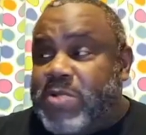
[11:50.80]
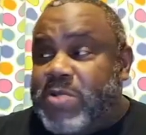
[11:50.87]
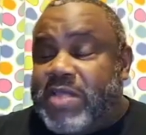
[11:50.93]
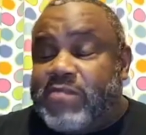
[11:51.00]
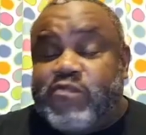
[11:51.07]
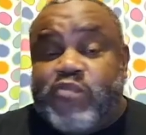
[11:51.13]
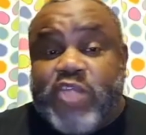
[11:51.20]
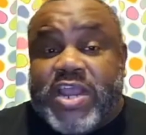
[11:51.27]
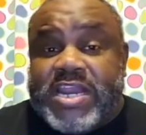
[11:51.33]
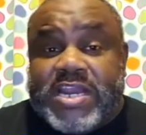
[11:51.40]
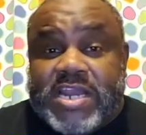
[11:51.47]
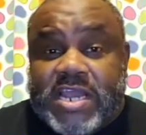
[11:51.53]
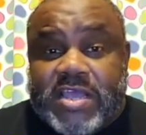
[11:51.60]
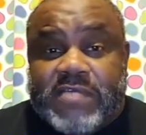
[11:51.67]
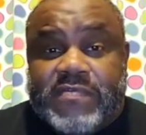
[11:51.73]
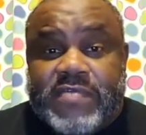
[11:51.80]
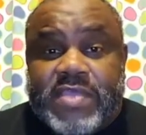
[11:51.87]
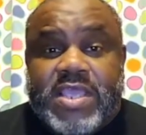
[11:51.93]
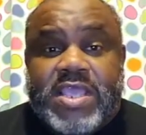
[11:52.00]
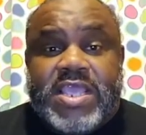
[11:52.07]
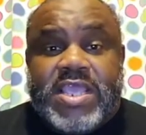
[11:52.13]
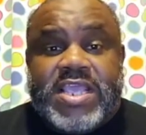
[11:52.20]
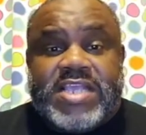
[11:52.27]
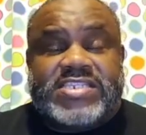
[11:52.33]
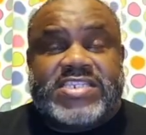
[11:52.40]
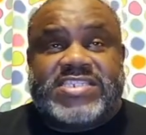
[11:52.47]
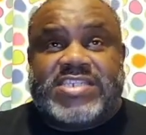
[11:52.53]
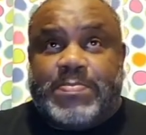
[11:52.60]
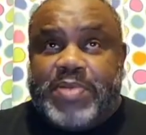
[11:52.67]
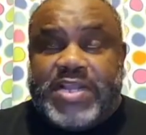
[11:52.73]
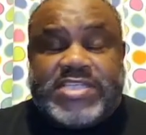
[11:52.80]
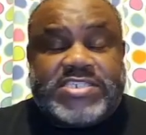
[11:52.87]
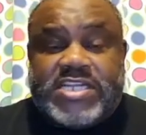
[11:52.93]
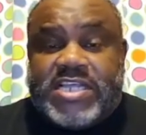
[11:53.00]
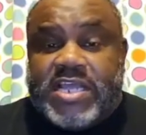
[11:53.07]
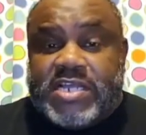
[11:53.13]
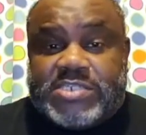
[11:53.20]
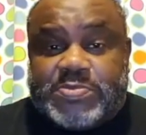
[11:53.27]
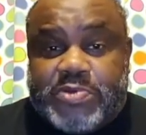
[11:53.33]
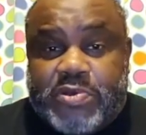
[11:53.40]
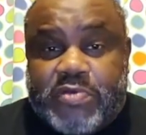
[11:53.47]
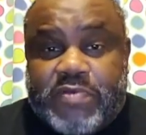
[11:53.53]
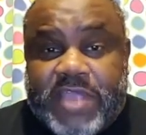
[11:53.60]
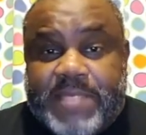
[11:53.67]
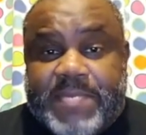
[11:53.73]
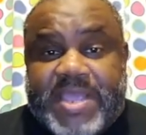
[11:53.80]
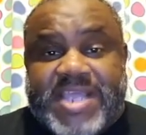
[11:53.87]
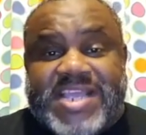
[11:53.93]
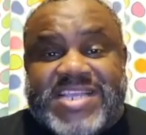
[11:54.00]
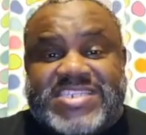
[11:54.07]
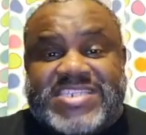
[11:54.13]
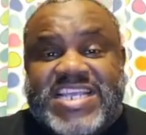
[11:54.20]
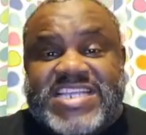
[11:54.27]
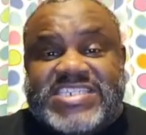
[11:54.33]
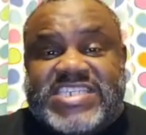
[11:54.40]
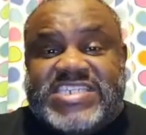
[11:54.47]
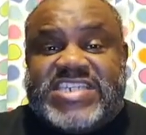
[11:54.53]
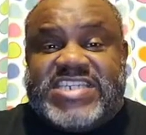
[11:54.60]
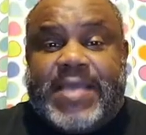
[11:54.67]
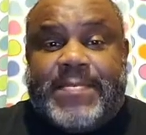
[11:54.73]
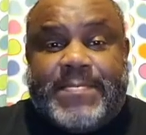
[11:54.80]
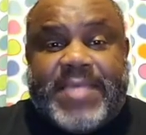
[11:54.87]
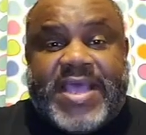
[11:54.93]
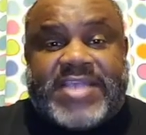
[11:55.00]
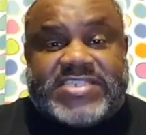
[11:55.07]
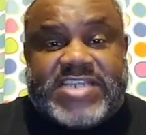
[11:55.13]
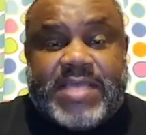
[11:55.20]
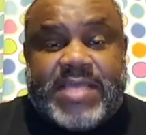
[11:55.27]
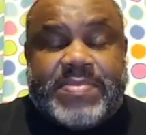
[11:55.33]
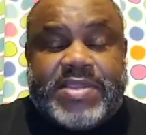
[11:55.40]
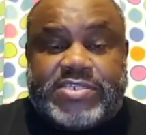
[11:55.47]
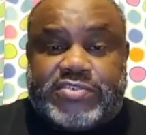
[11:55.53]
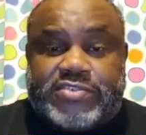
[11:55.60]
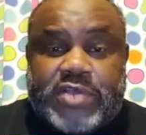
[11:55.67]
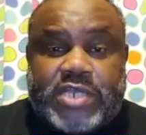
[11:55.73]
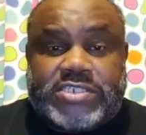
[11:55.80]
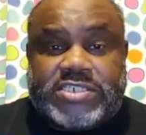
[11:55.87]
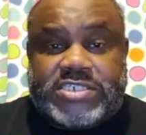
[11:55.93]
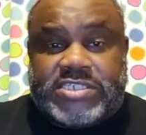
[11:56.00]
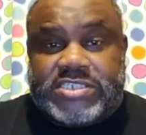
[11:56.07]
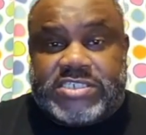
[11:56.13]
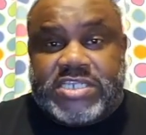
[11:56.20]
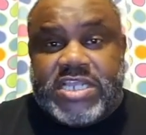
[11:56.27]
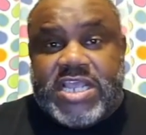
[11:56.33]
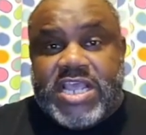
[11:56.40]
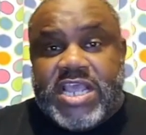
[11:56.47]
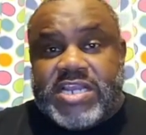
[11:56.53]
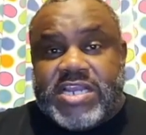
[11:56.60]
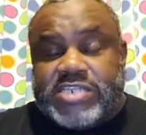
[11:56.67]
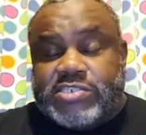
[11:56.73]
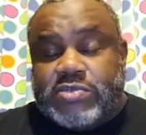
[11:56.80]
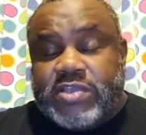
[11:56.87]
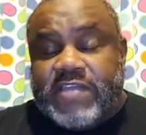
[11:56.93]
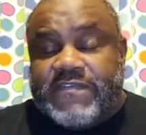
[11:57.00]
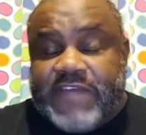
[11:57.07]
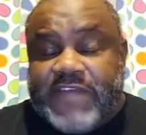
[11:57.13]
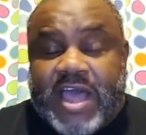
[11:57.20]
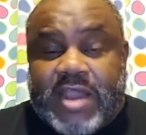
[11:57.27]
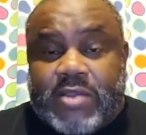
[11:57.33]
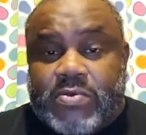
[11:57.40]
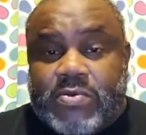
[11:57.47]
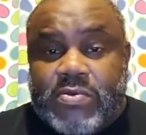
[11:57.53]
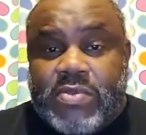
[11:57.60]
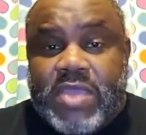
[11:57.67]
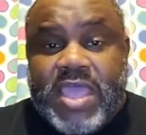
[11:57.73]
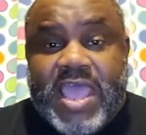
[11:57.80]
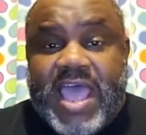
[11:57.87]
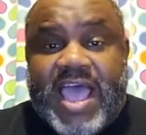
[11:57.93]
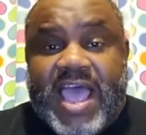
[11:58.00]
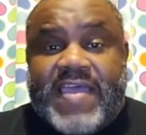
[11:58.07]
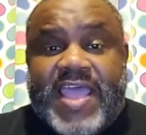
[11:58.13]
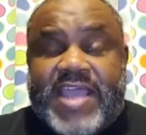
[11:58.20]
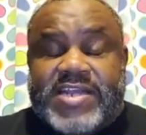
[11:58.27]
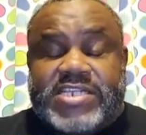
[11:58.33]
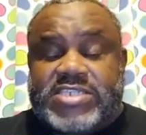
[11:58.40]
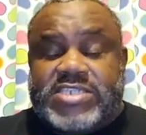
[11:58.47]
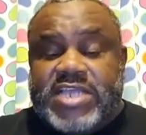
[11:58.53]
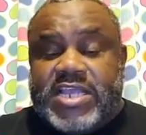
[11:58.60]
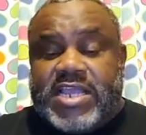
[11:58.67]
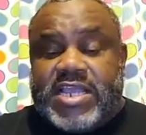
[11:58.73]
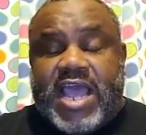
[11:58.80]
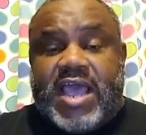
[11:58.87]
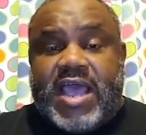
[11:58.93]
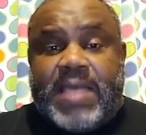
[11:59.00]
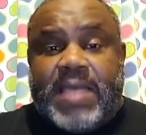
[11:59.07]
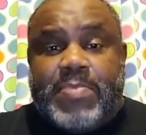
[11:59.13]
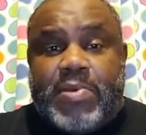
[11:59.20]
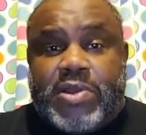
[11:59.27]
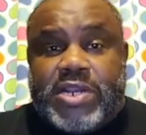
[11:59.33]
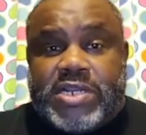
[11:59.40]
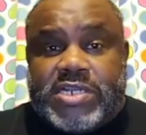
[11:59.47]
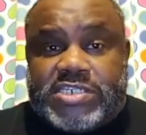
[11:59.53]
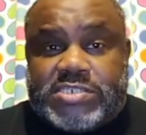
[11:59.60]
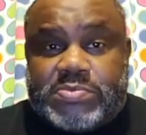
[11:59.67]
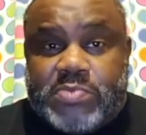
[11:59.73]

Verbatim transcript: What I really love is the simplicity of this program, man. It's easy step-by-step -step instructions that you can follow I had this thing, I, I, bought it this